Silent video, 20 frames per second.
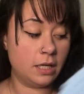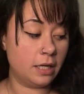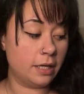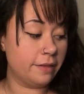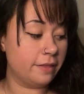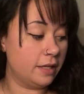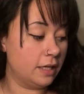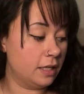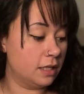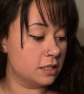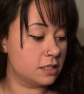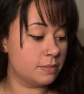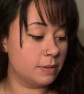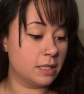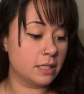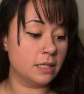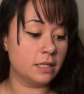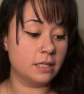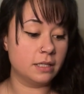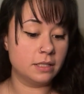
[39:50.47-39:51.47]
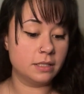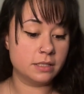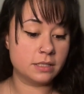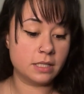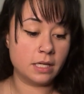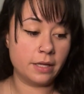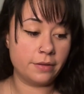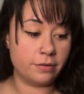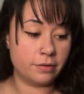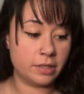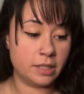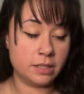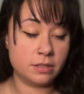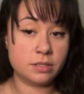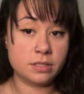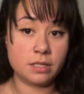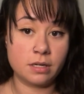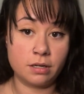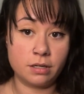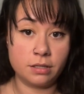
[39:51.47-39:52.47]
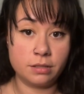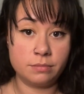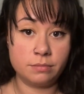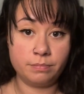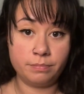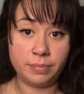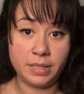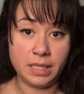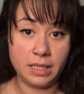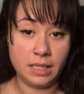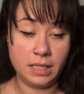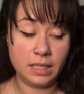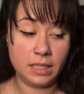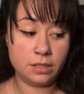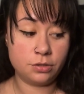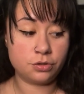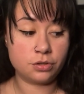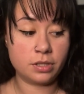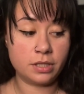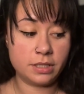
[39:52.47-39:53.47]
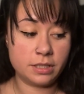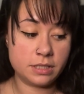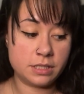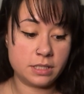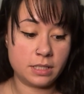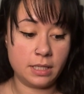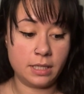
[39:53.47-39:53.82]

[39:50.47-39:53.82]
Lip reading: I think it's because the other kids started piquing interest,